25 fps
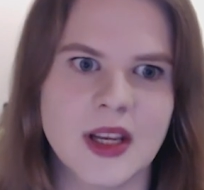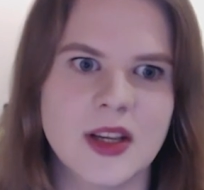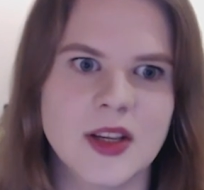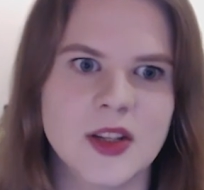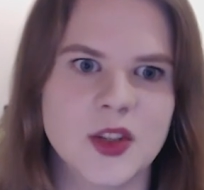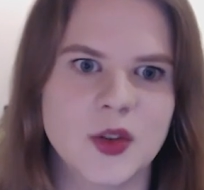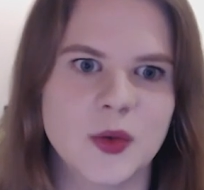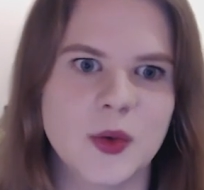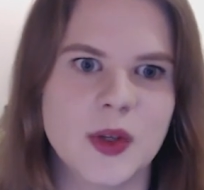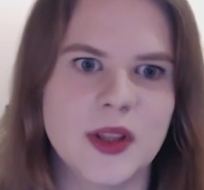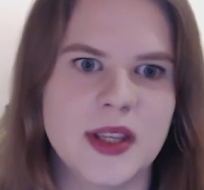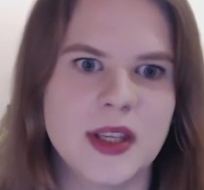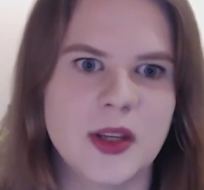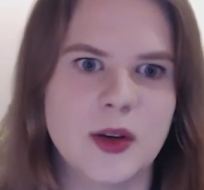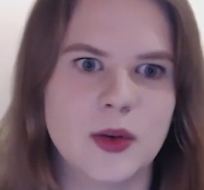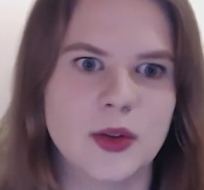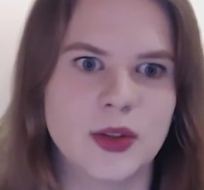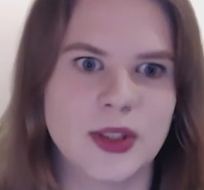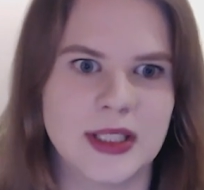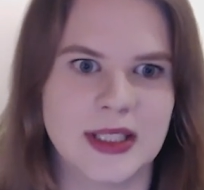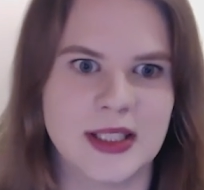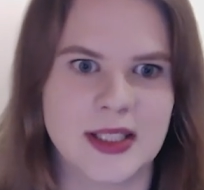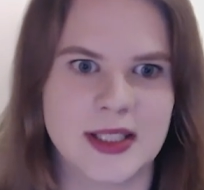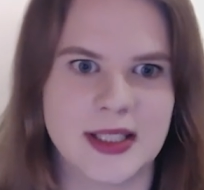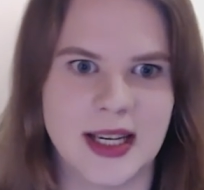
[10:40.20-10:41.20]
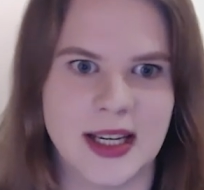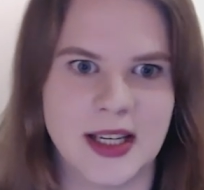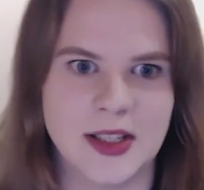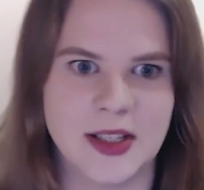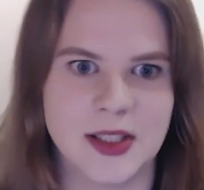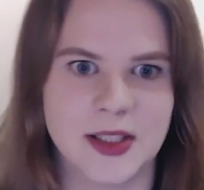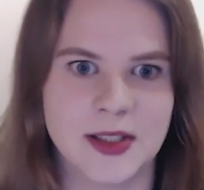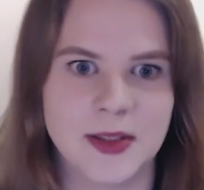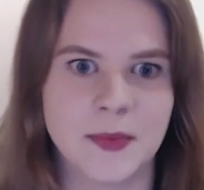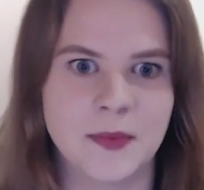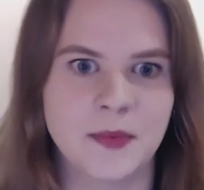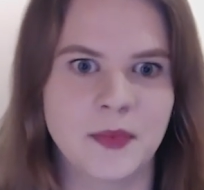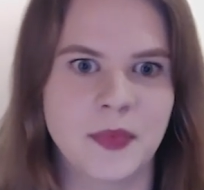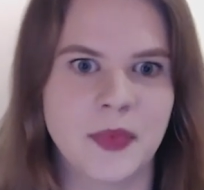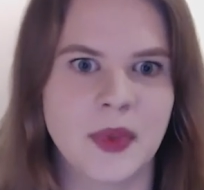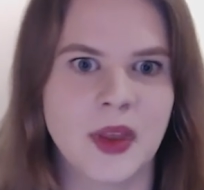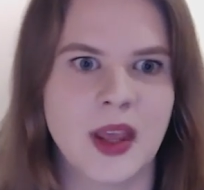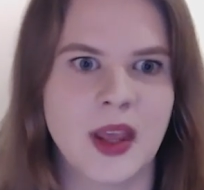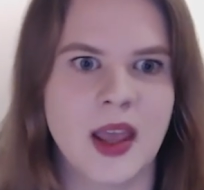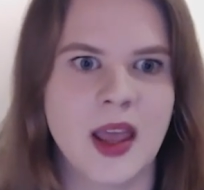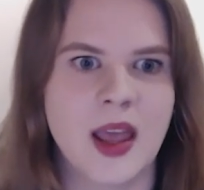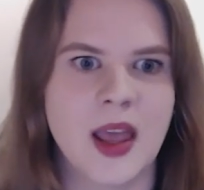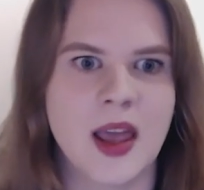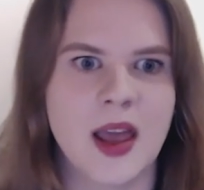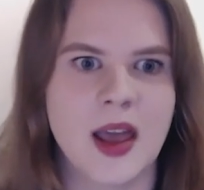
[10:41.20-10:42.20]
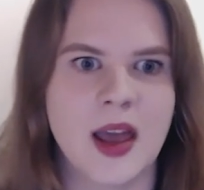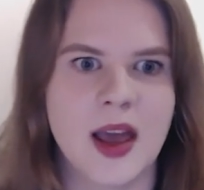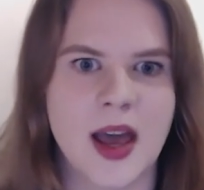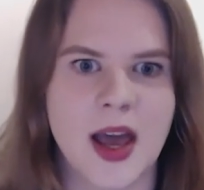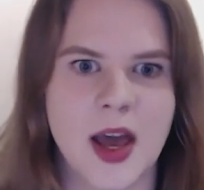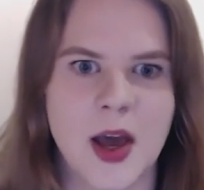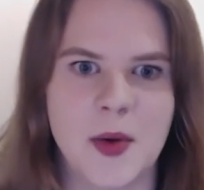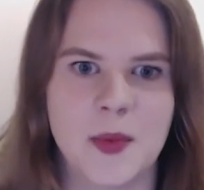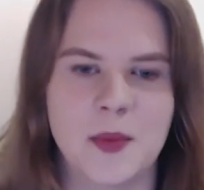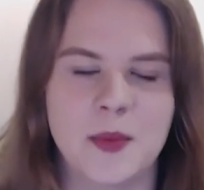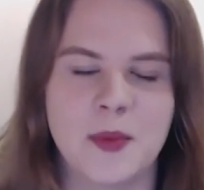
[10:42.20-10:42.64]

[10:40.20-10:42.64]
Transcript: So with the auth exchange, uh,